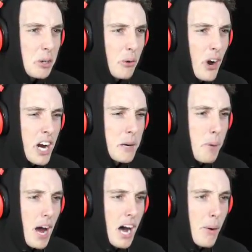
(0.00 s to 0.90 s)
Green
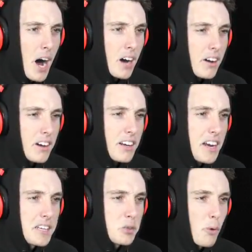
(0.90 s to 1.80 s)
power.
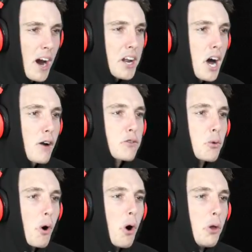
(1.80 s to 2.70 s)
He's red
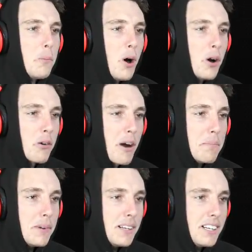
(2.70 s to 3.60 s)
after all. Murder
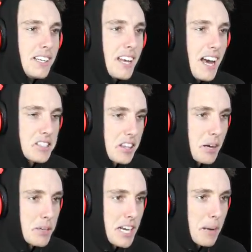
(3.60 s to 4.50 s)
him. Yes, I
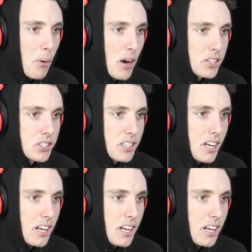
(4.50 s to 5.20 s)
think we did it, boys.